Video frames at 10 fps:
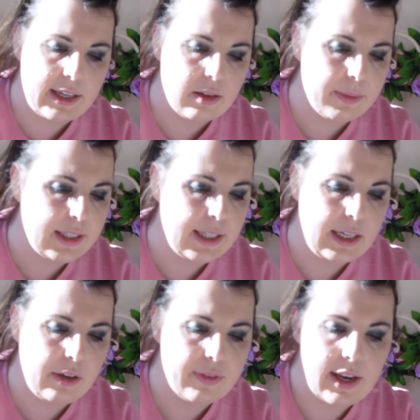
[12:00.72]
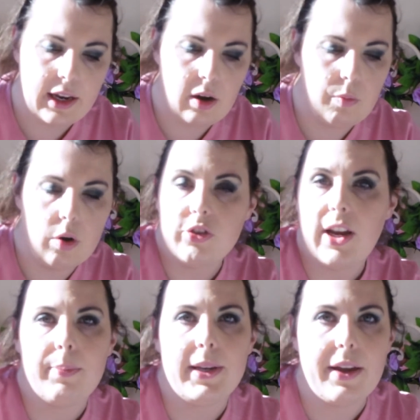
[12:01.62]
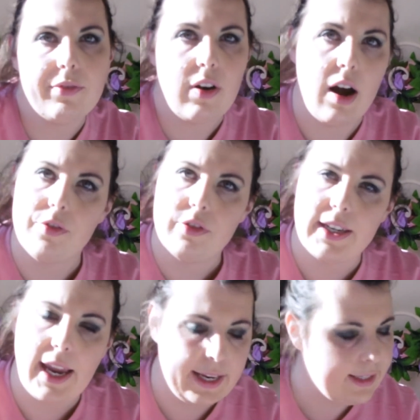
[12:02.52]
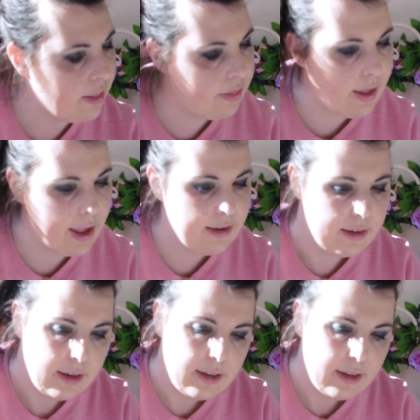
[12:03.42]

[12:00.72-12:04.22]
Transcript: Kingdom in the evening and watch Happily Ever After again then.